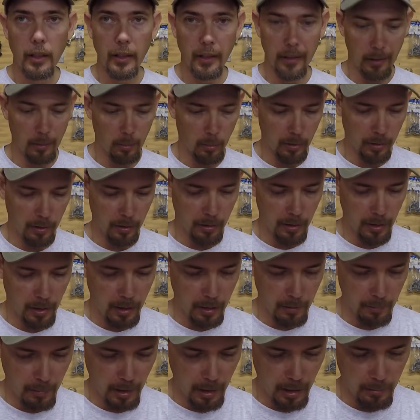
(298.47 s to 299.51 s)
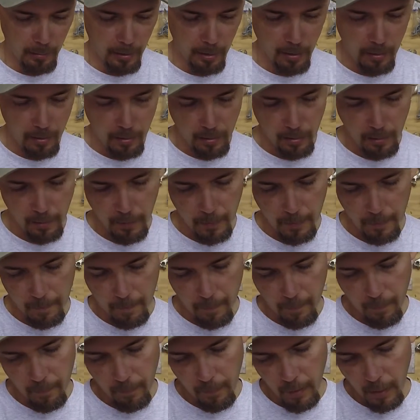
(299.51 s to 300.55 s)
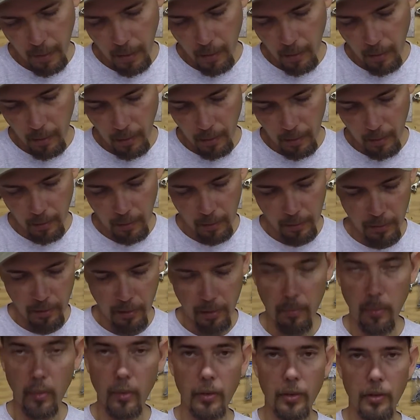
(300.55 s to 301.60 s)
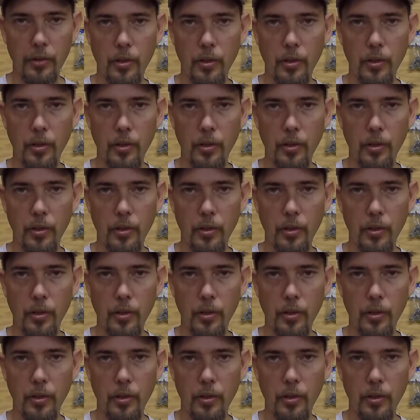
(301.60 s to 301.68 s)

In the winter time, maybe. Just want to